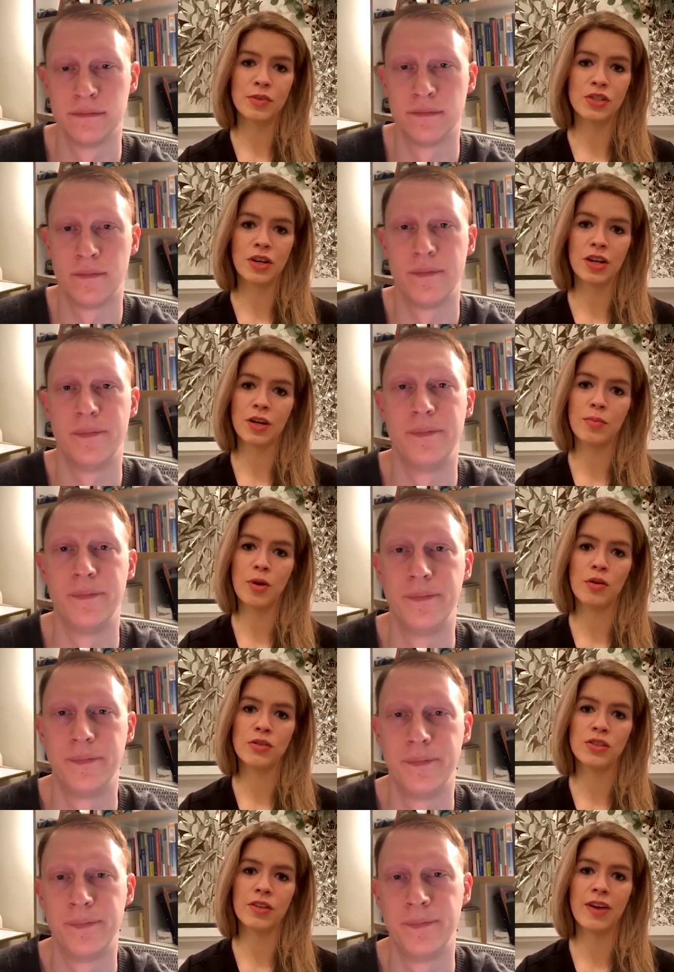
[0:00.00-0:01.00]
Speaker 1: which are
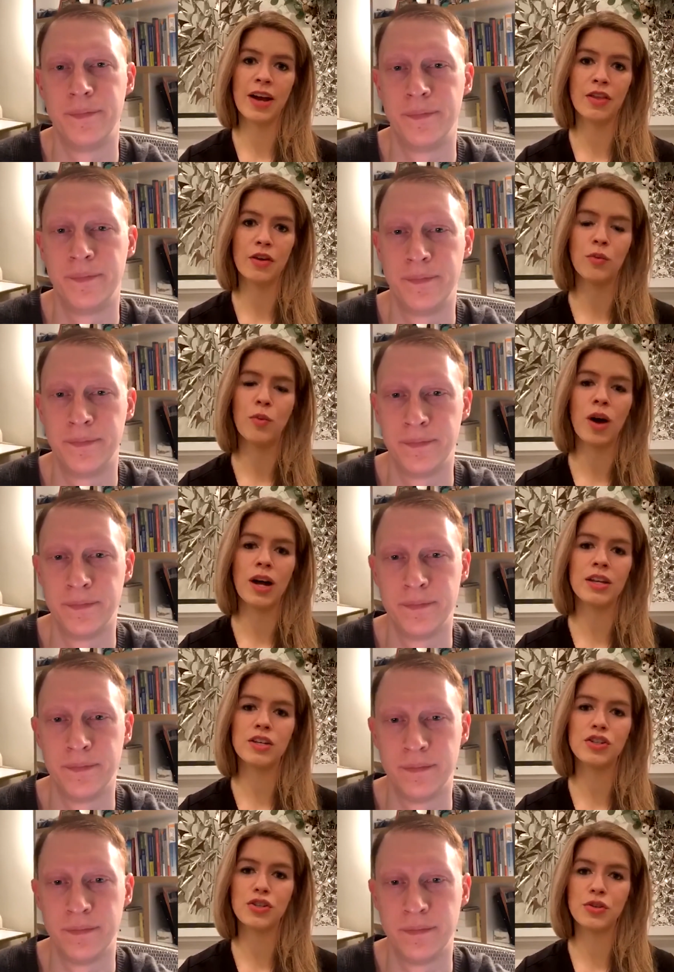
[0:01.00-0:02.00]
composed of either
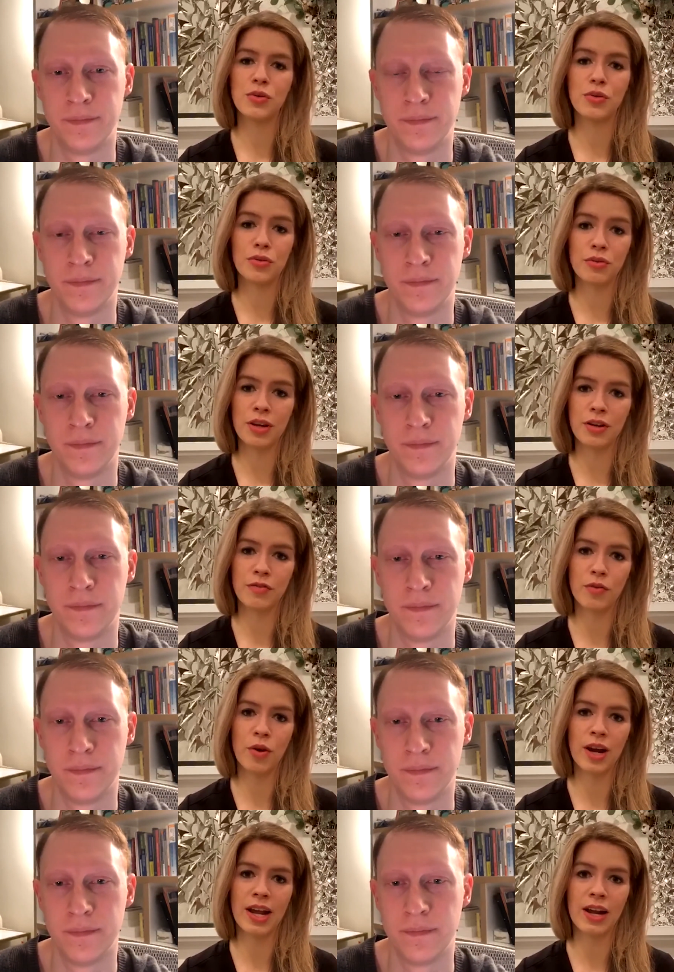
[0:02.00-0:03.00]
one, two, three, or
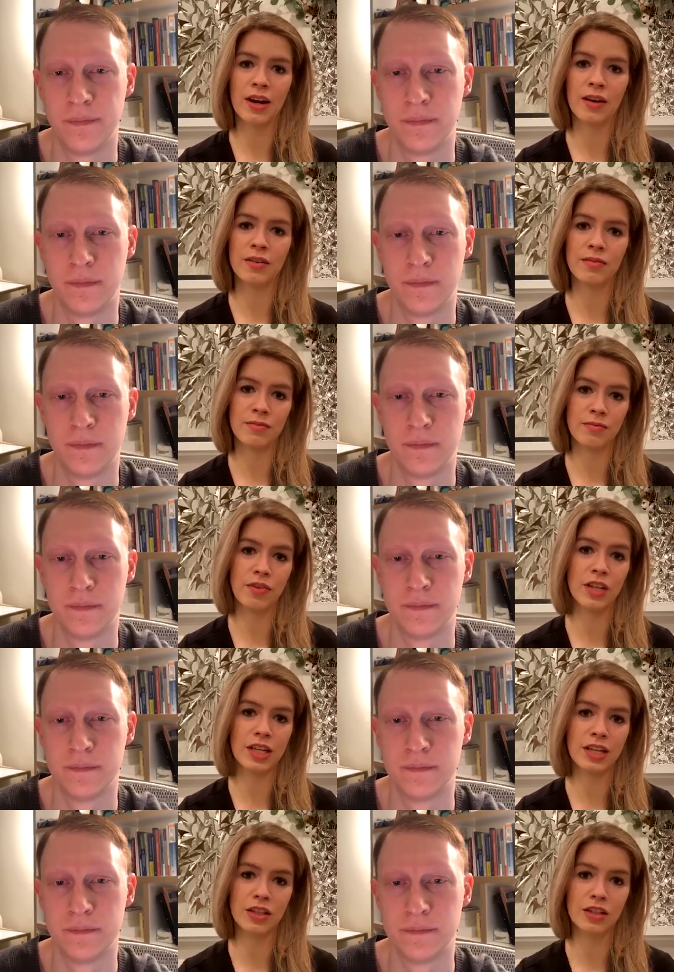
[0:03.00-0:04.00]
four hair
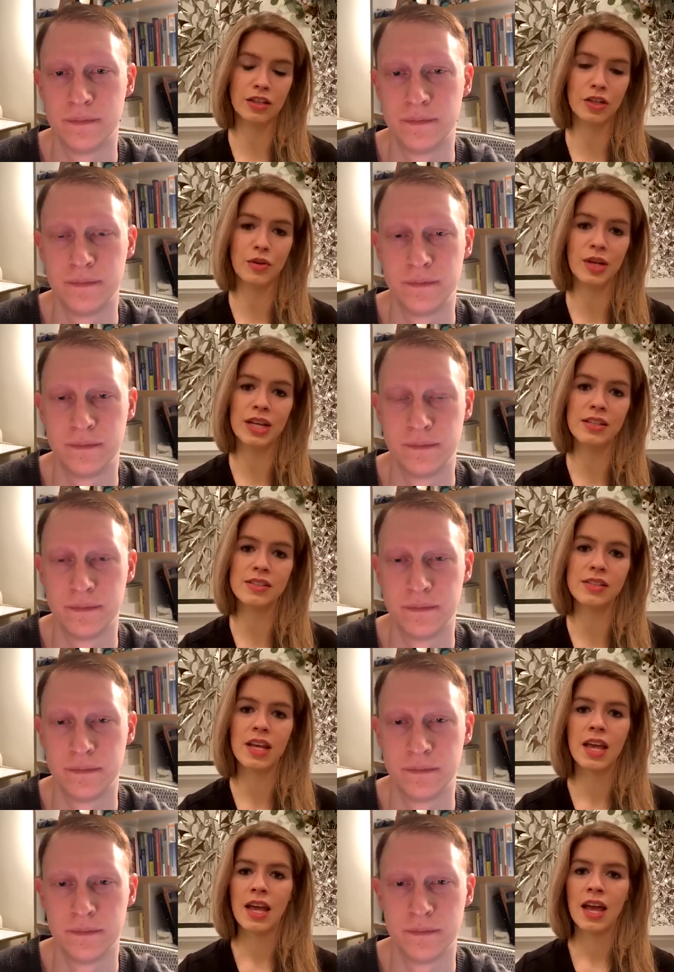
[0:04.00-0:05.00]
follicular units,
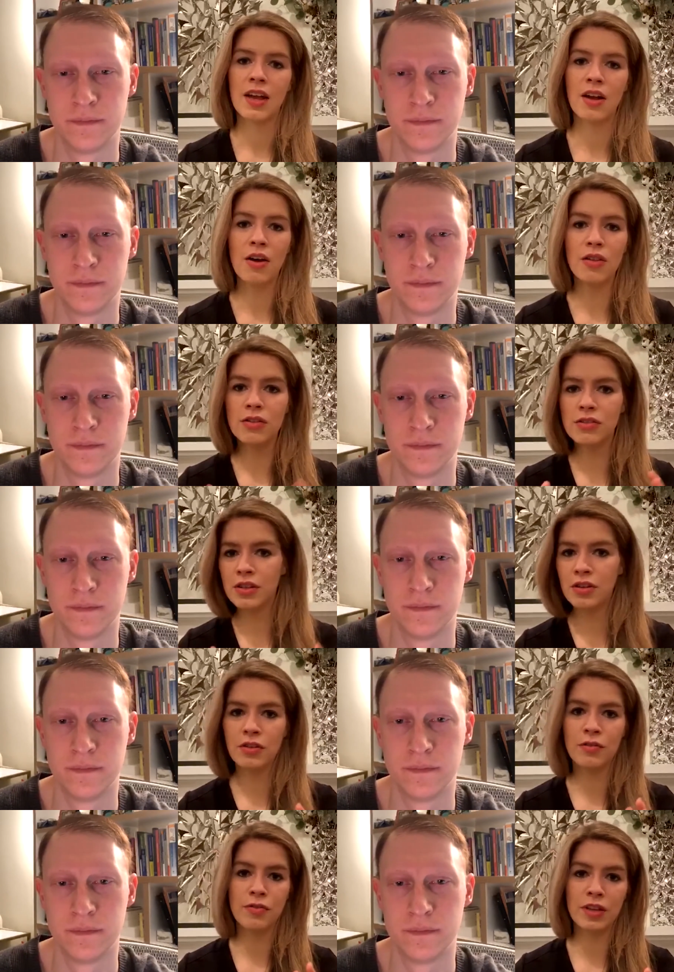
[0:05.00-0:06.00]
and all those
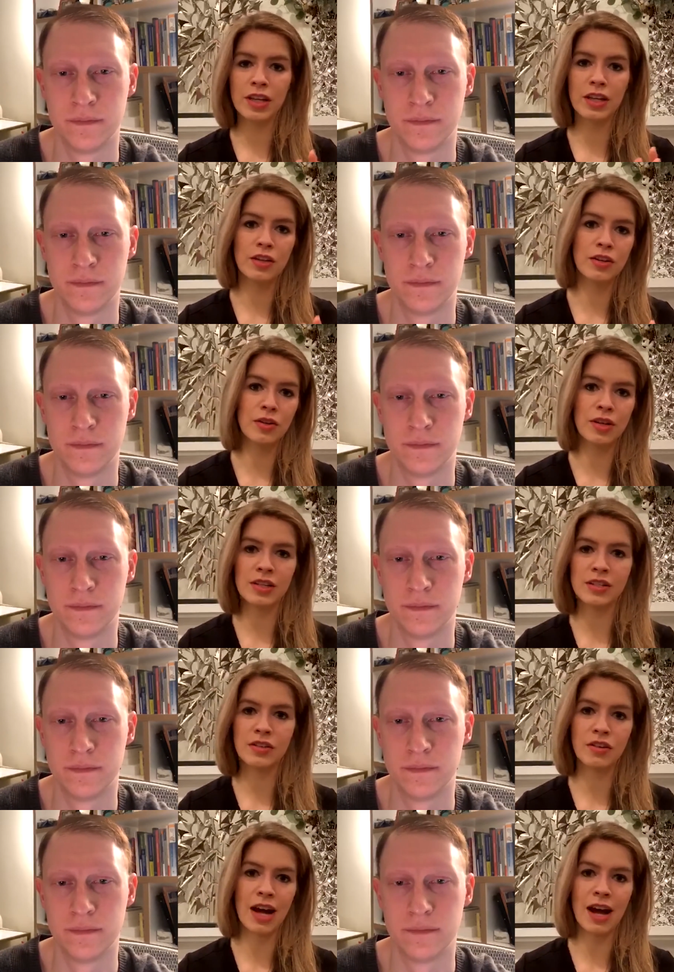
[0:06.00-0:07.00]
little follicular units
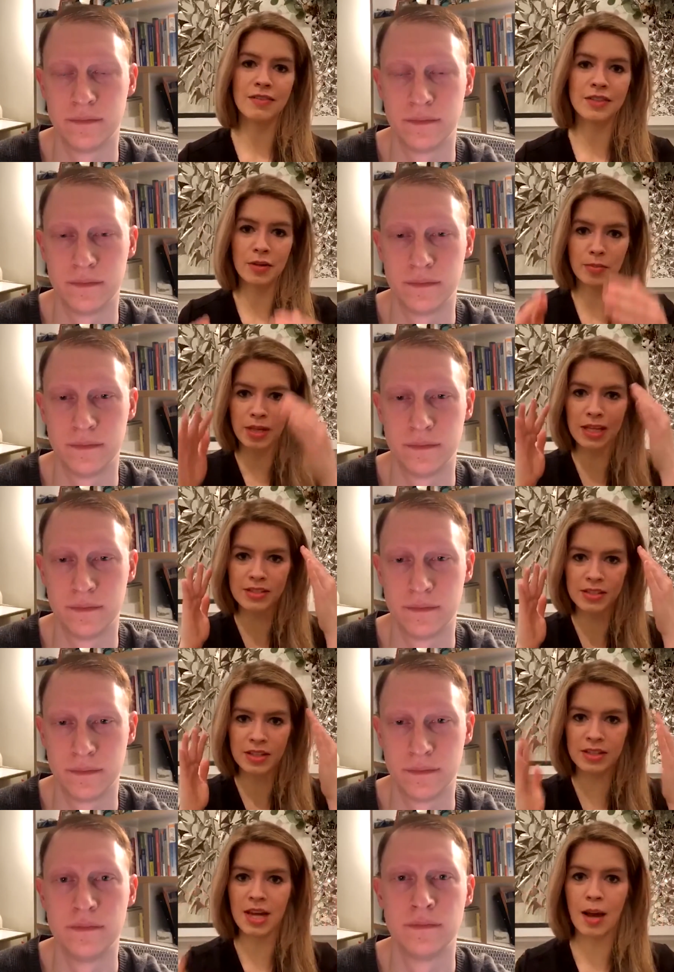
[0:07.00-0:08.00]
and grafts are placed
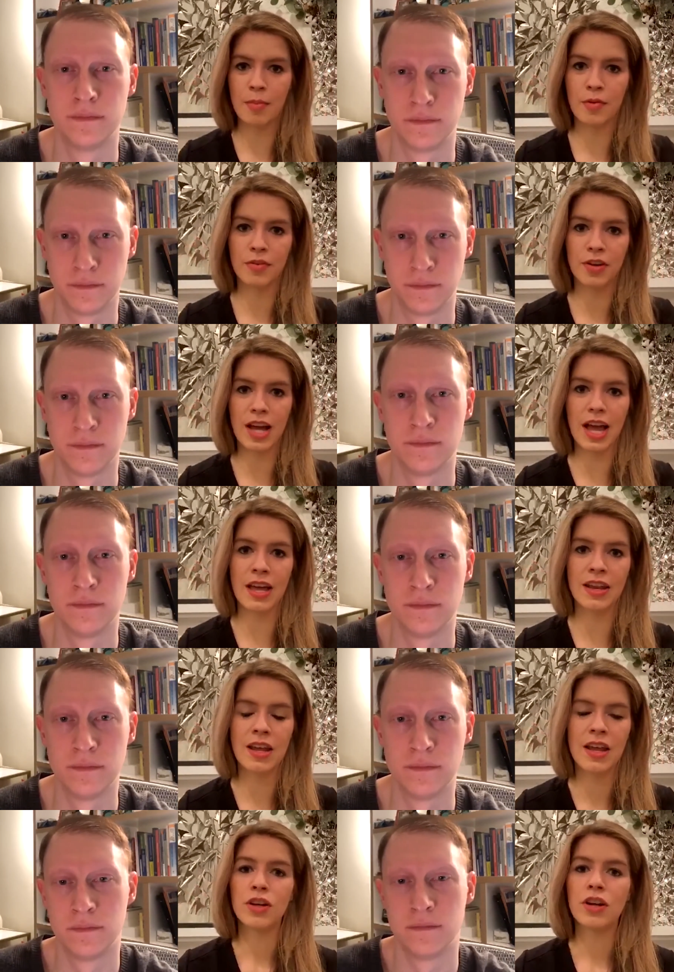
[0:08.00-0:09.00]
in the top of your
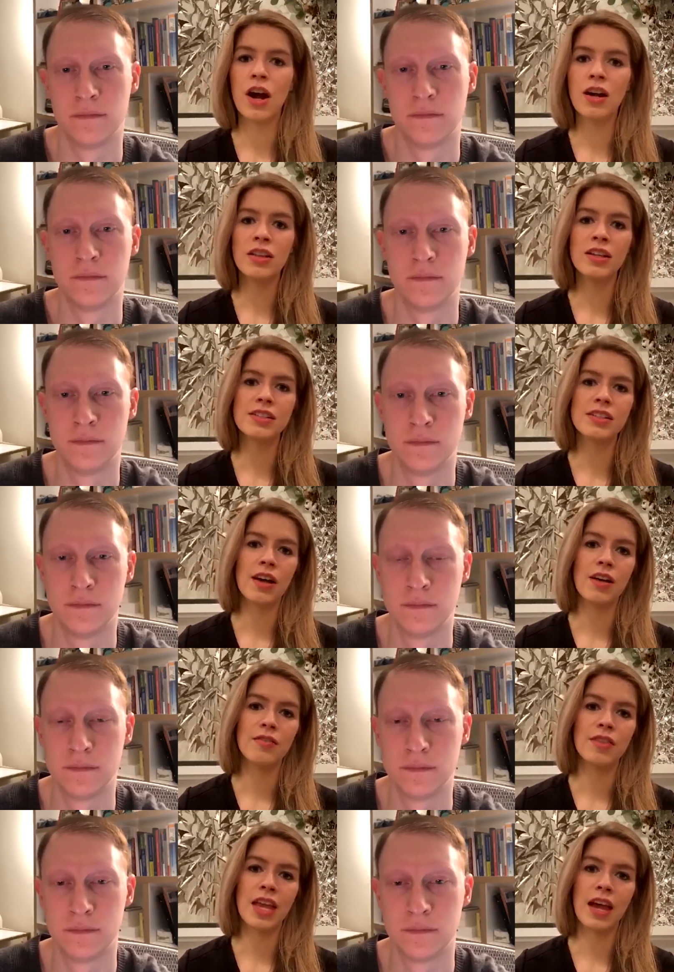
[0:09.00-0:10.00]
head. Regardless
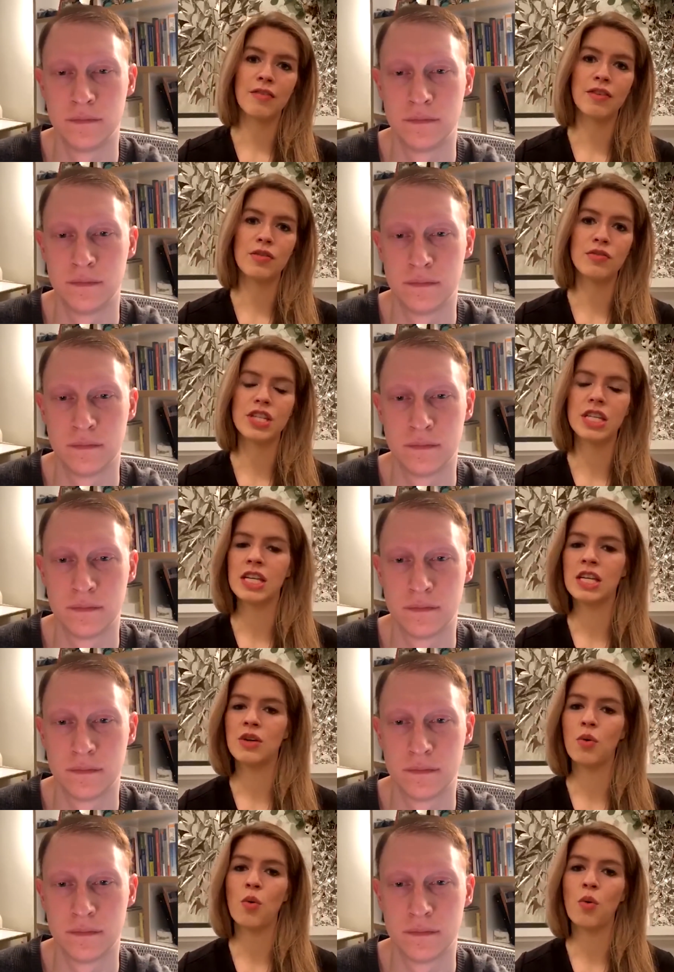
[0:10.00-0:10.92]
of the F U T